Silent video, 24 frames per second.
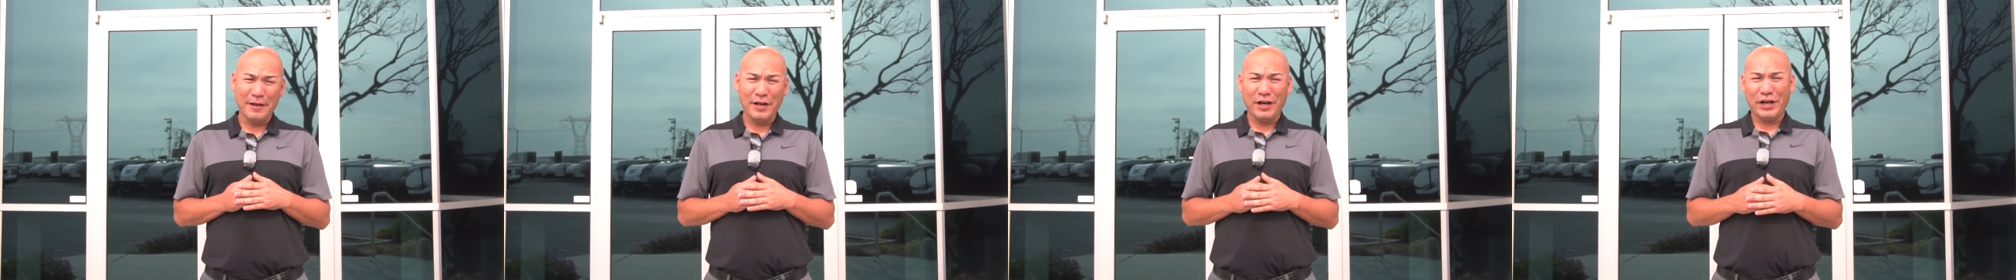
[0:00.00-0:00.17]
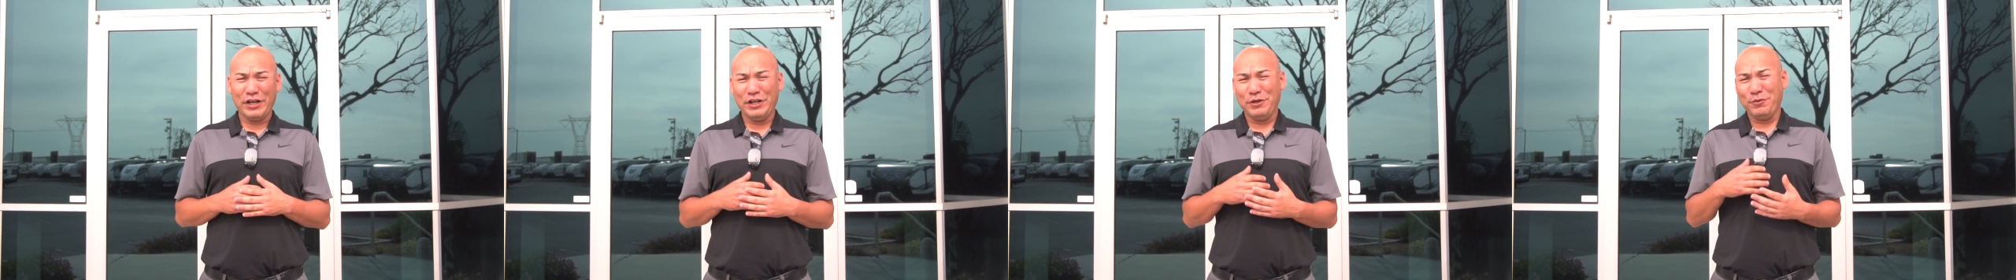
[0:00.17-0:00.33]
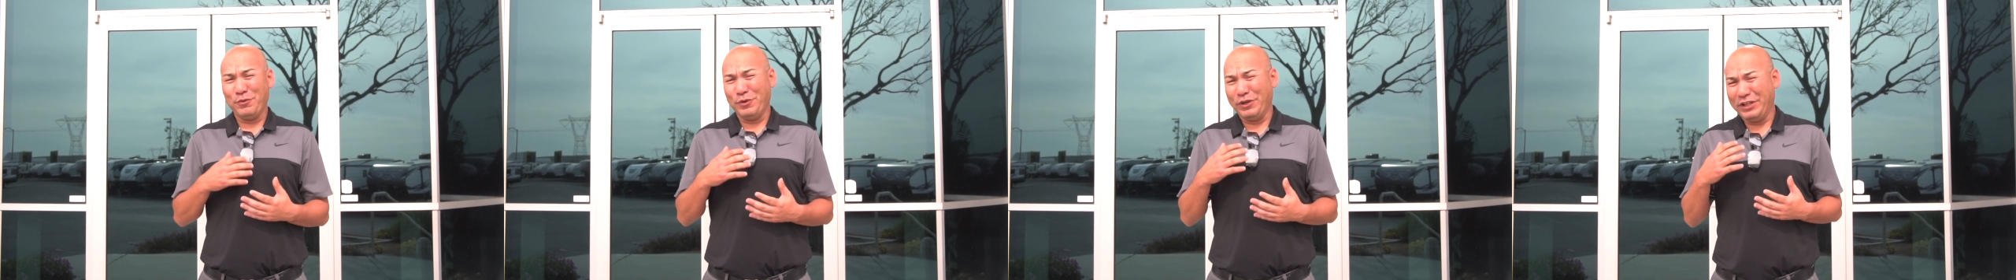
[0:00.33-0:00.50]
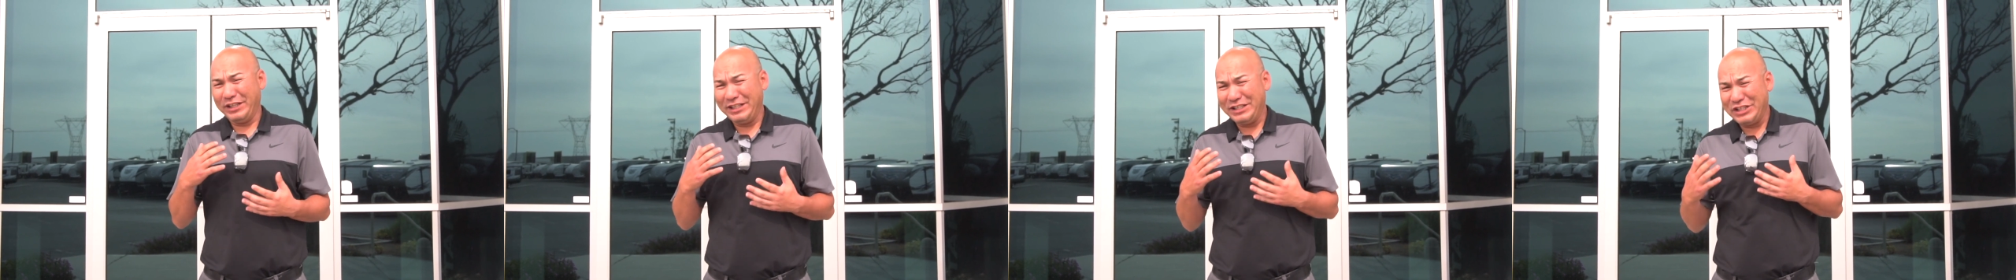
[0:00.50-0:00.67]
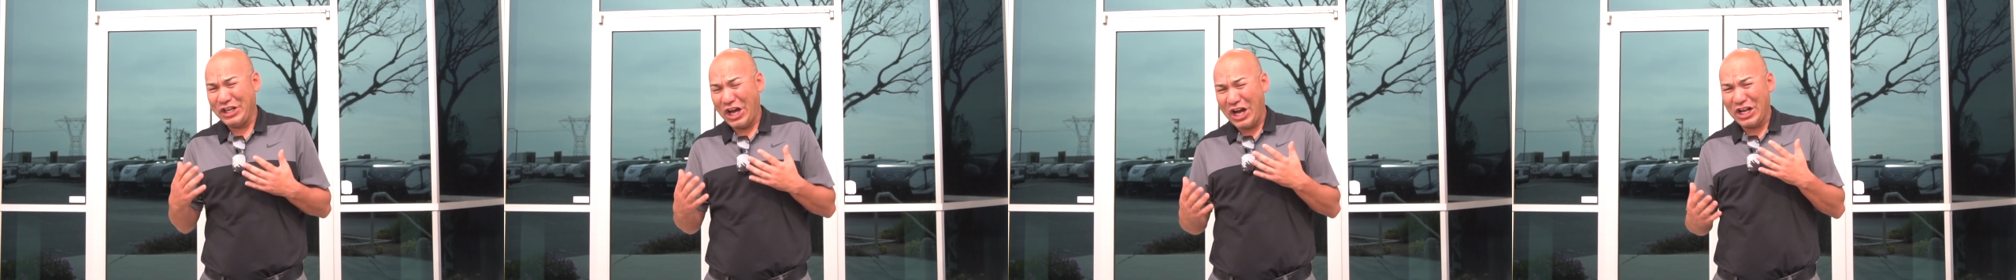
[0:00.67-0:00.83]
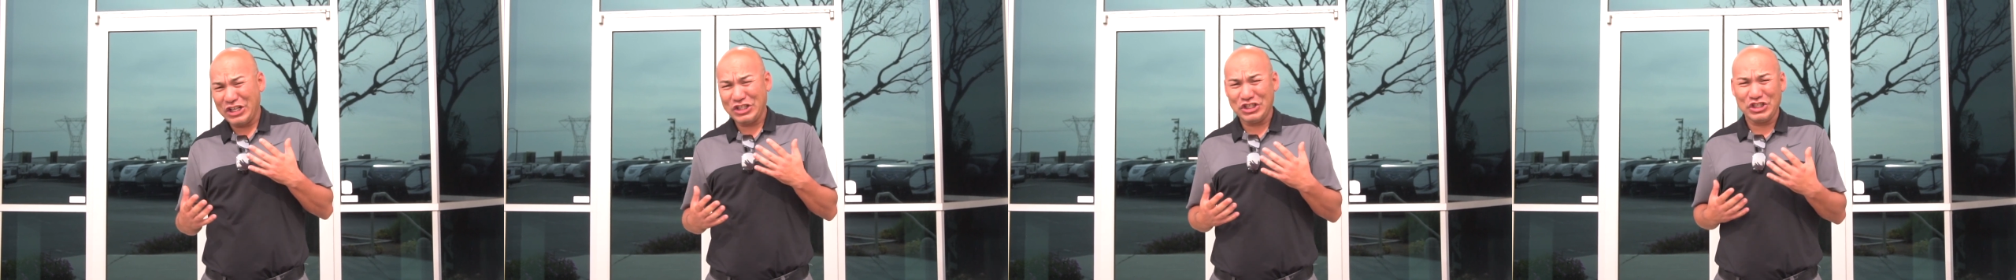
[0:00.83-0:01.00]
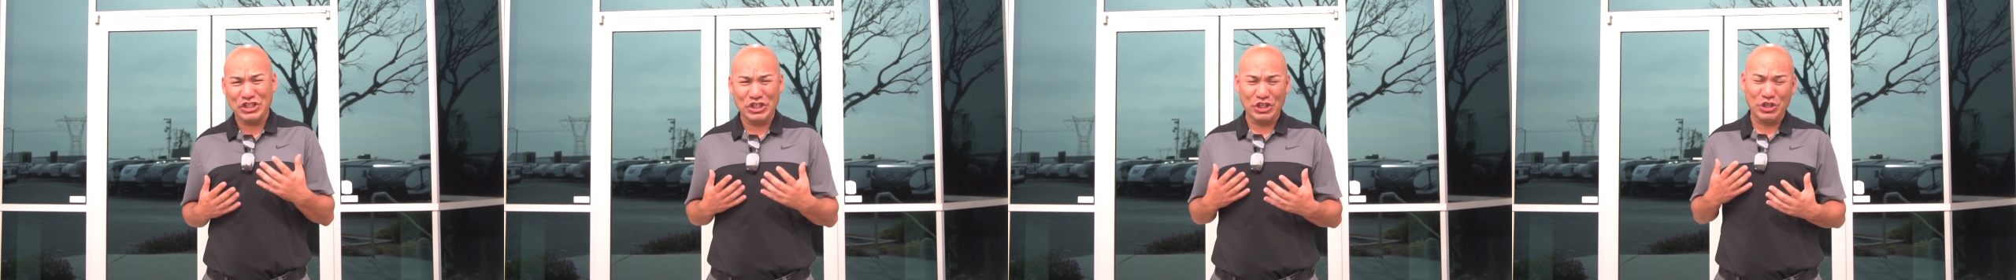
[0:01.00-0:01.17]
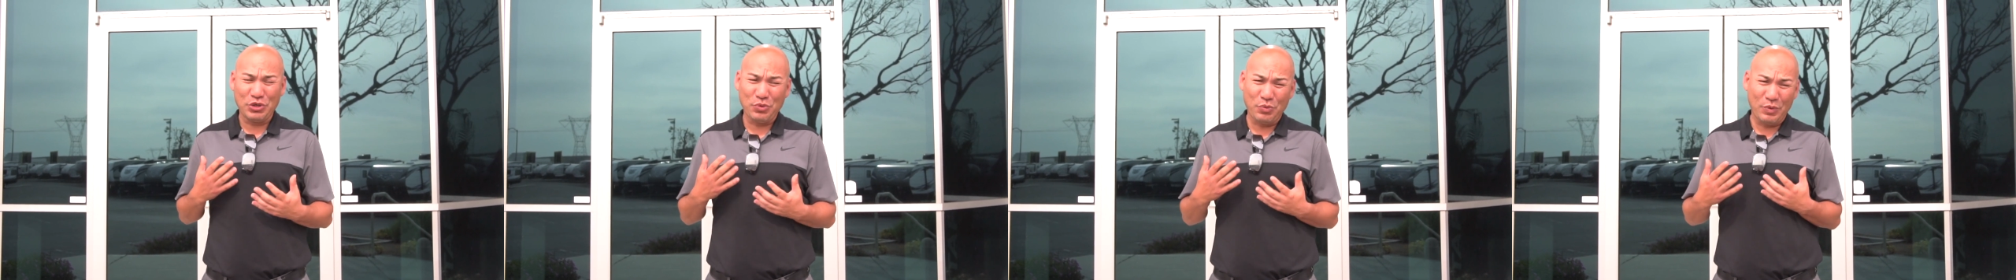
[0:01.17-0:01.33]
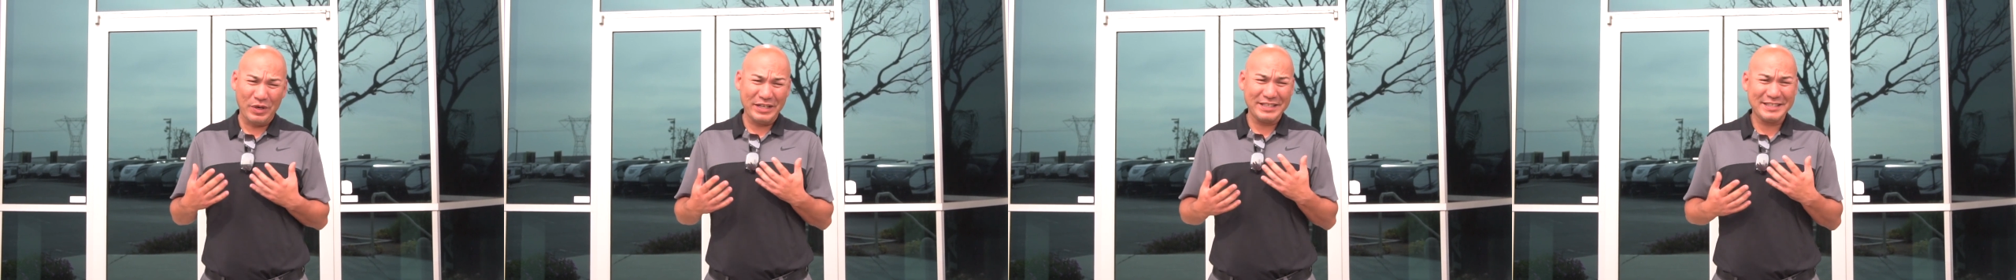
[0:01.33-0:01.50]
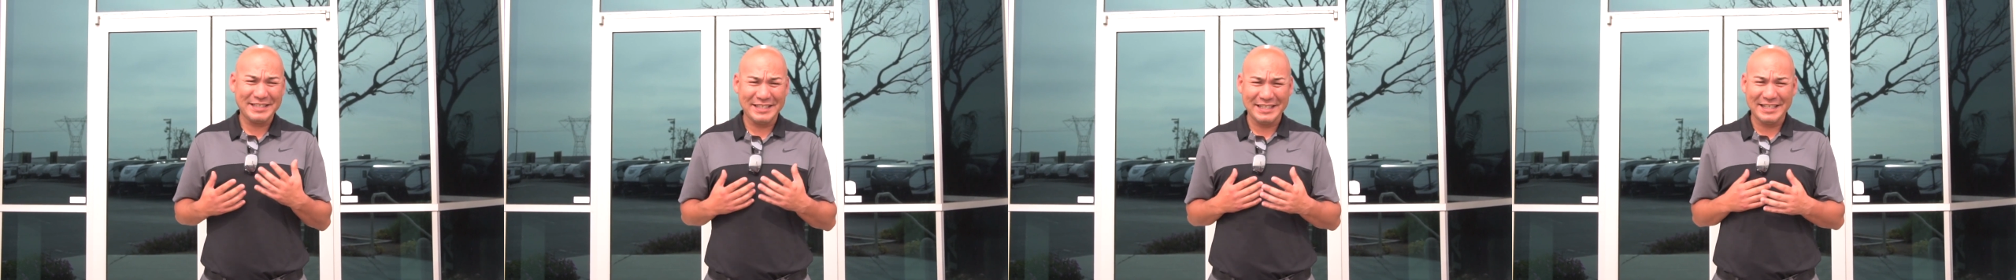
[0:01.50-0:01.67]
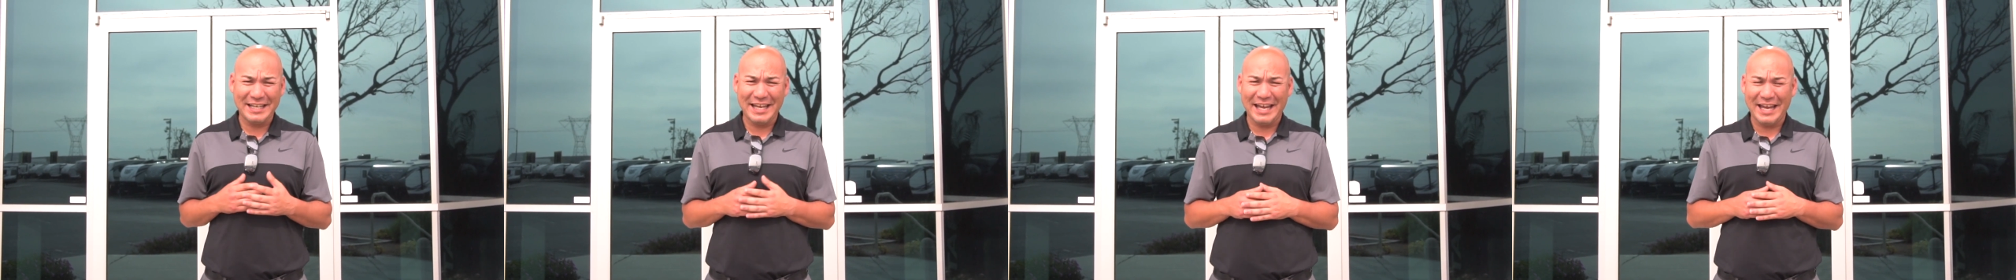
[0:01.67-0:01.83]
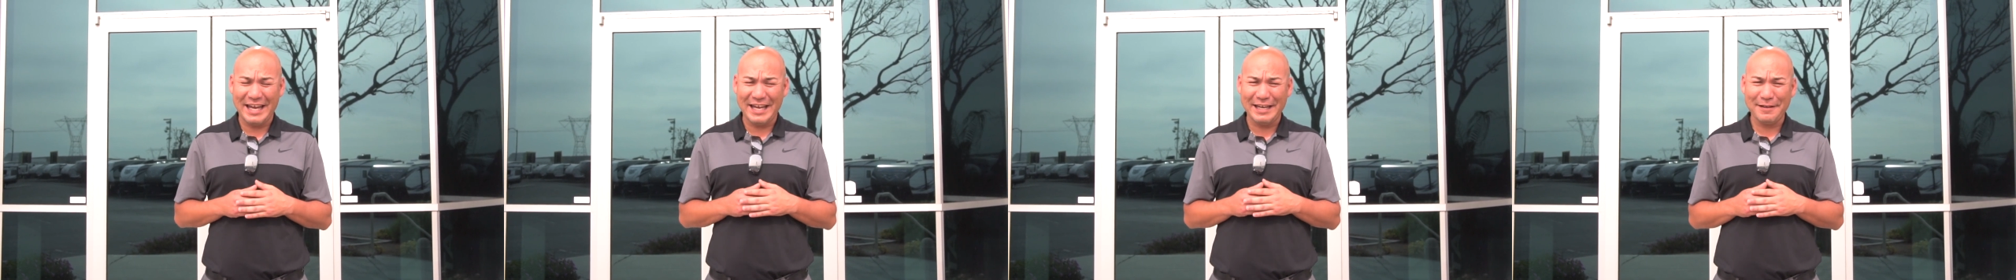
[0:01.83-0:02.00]
are you really not sure what to
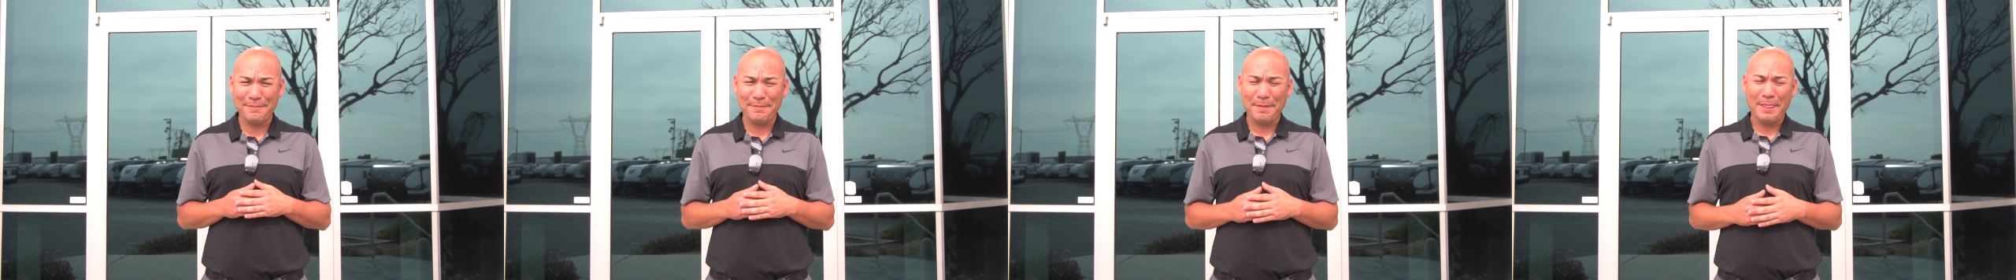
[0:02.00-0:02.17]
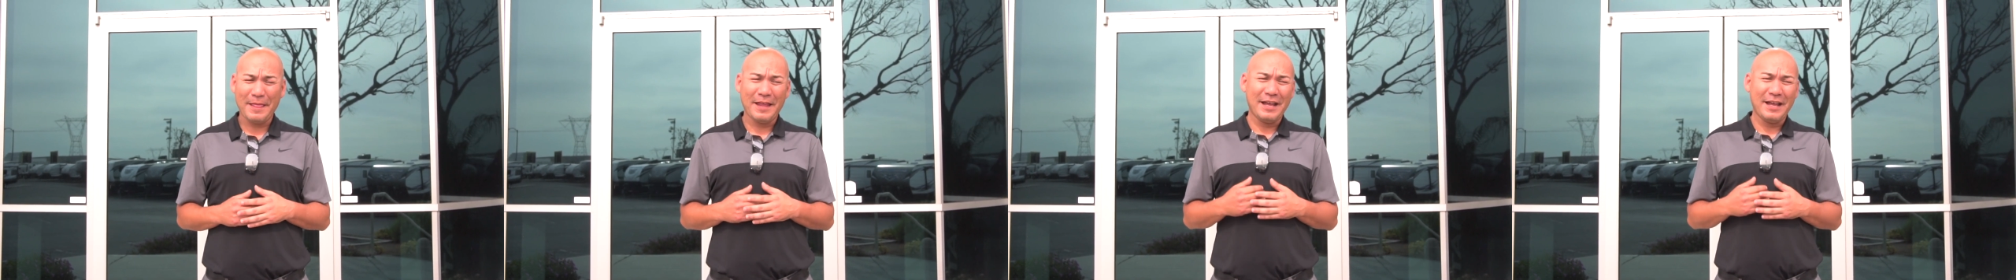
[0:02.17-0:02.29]
get?